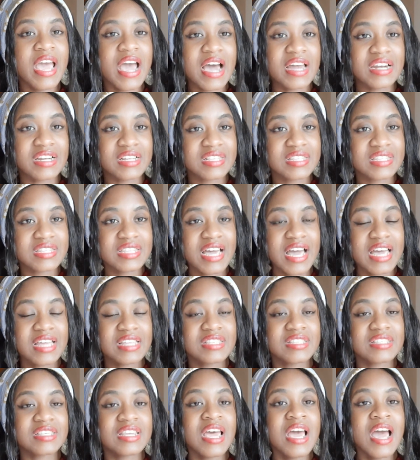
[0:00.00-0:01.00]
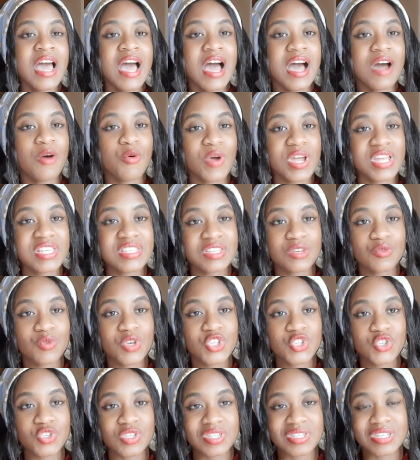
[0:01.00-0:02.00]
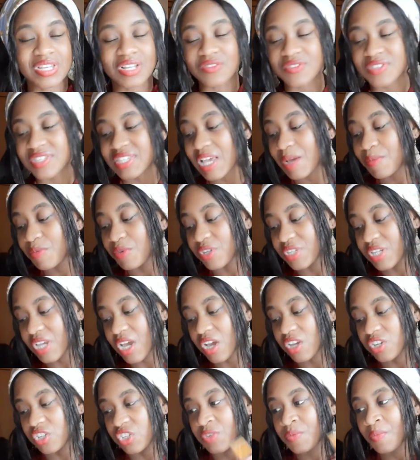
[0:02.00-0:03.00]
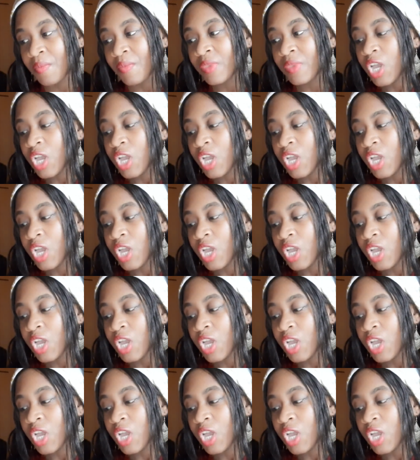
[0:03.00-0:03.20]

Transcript: understand ways in which you self-sabotage.